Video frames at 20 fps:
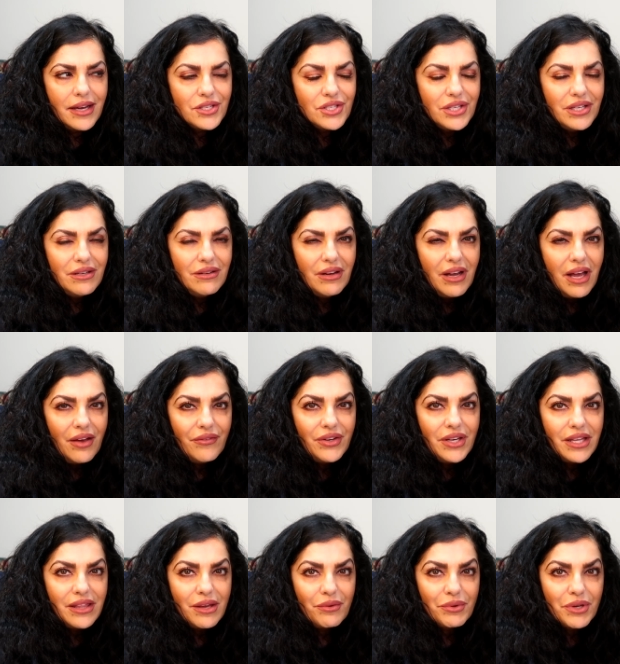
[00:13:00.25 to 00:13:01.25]
Actually, I don't have
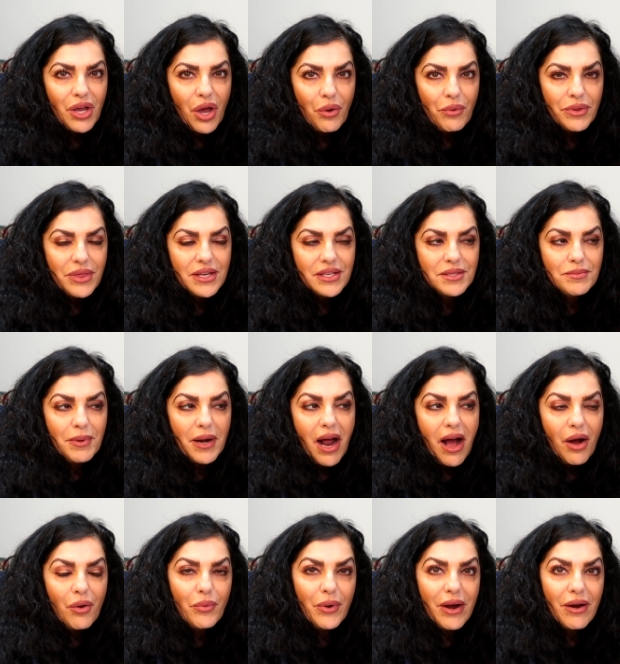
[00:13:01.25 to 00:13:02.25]
any that would go with this, but
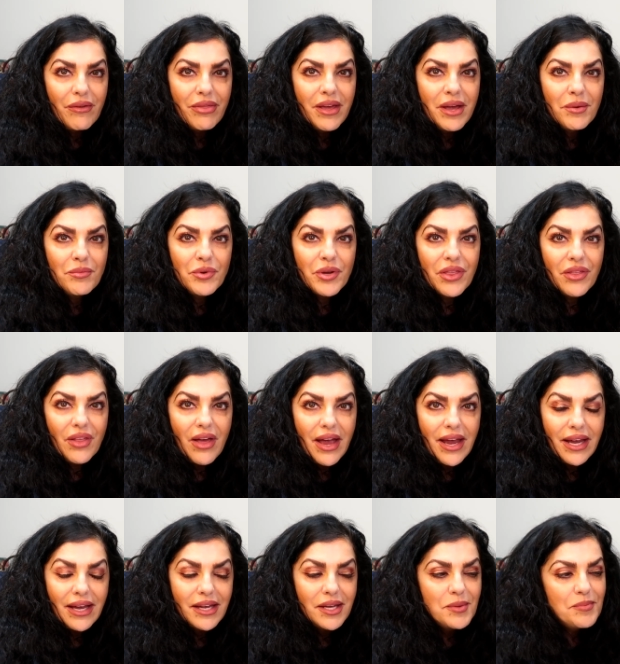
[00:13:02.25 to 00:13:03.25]
I'll wear them with,
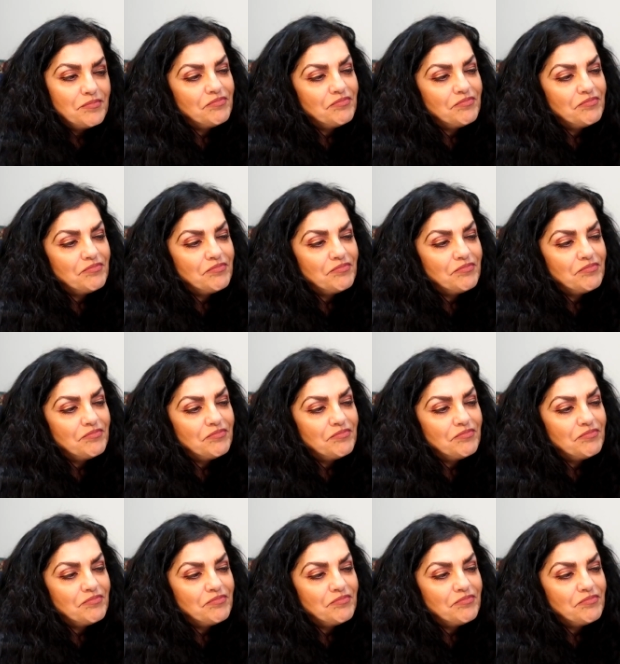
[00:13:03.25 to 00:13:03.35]
like,